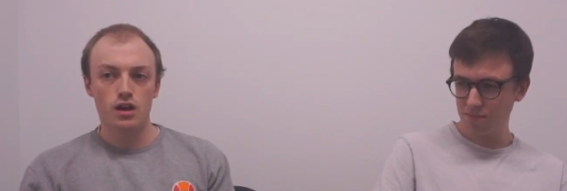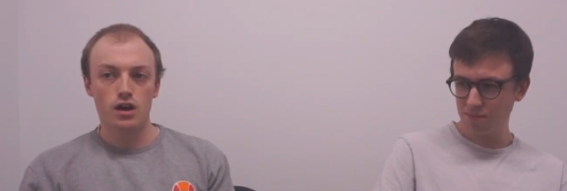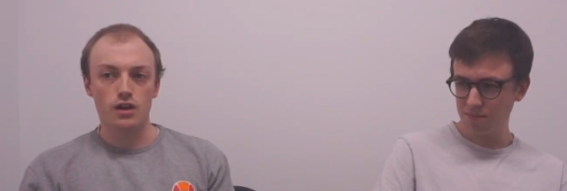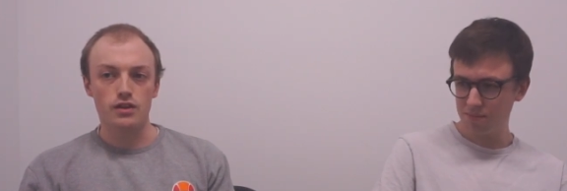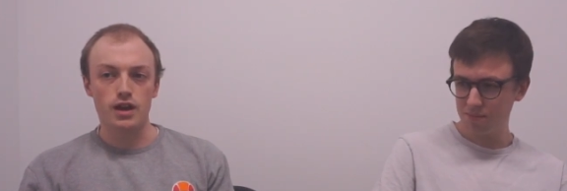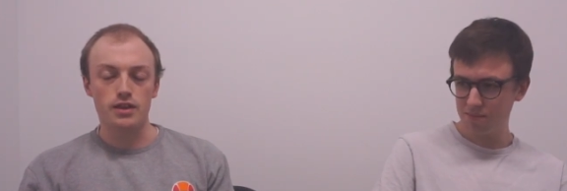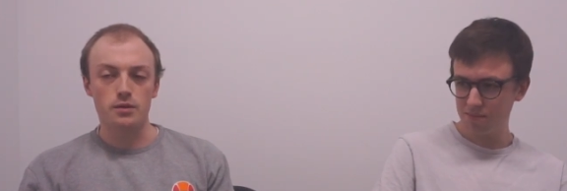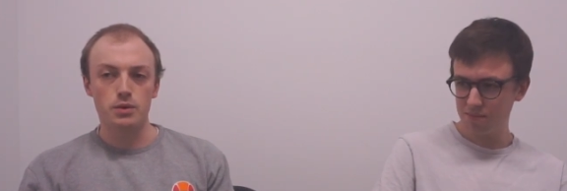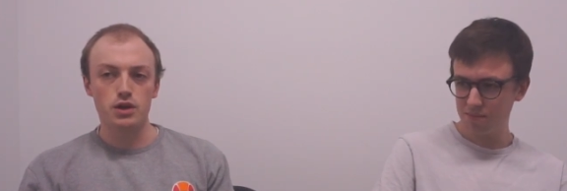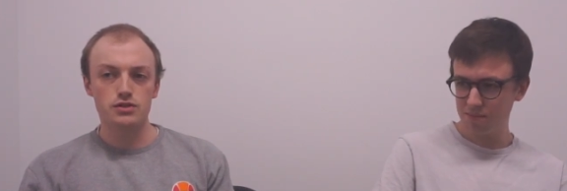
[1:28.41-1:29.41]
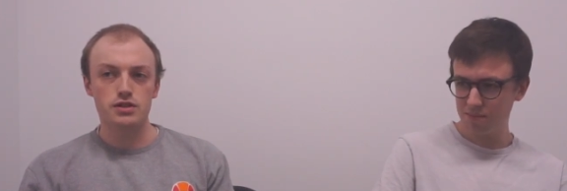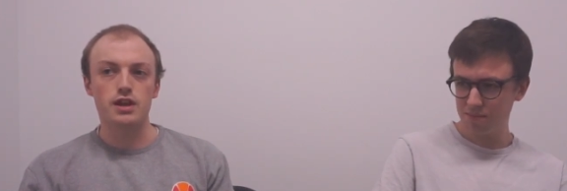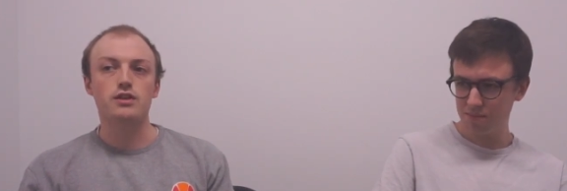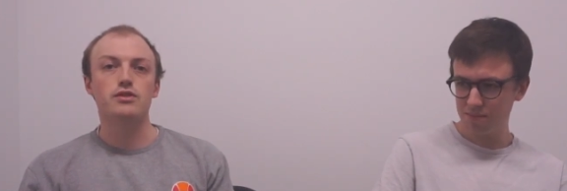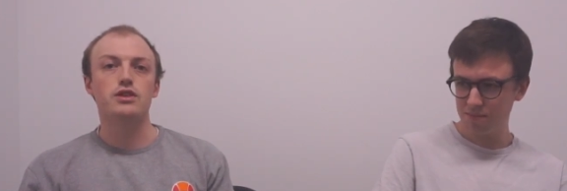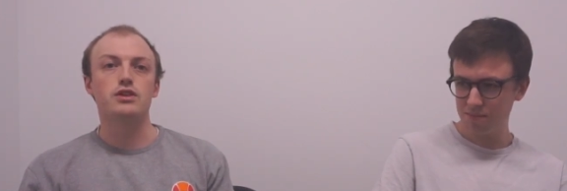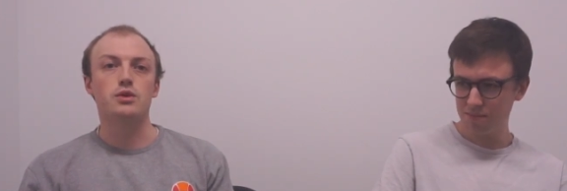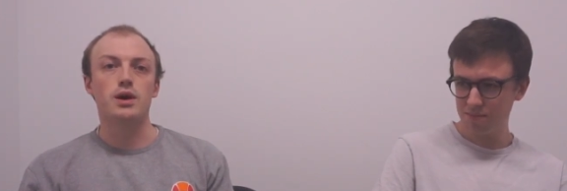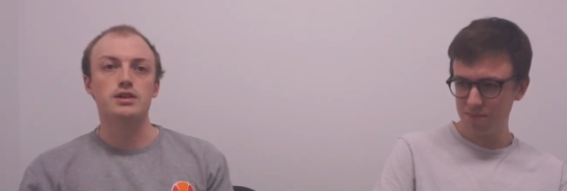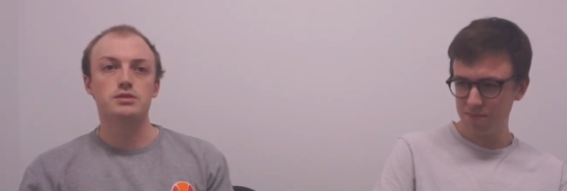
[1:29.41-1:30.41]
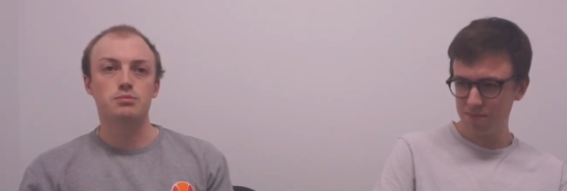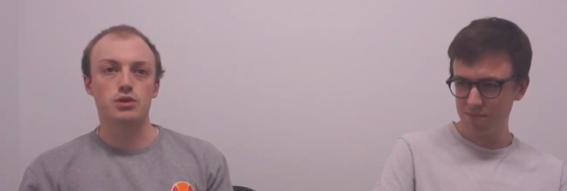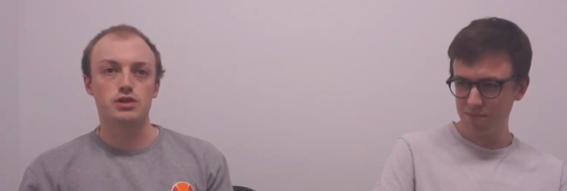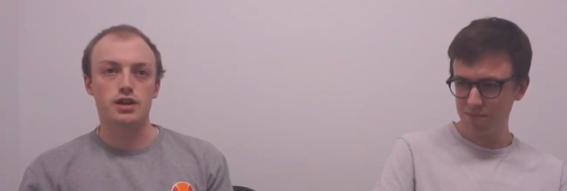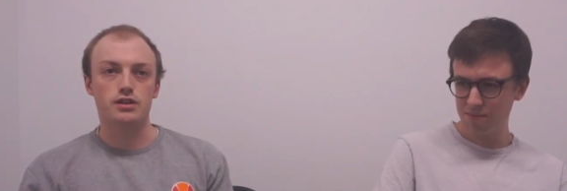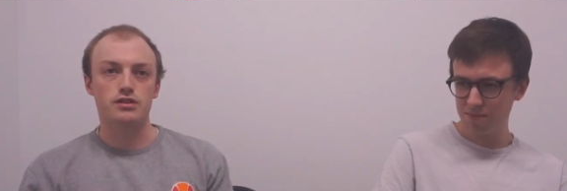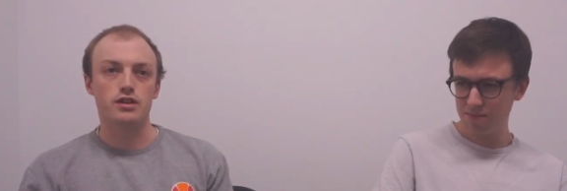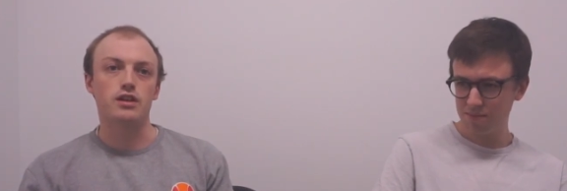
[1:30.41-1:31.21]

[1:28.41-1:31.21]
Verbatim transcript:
Speaker 1: and yeah and then we got to the end of the quest project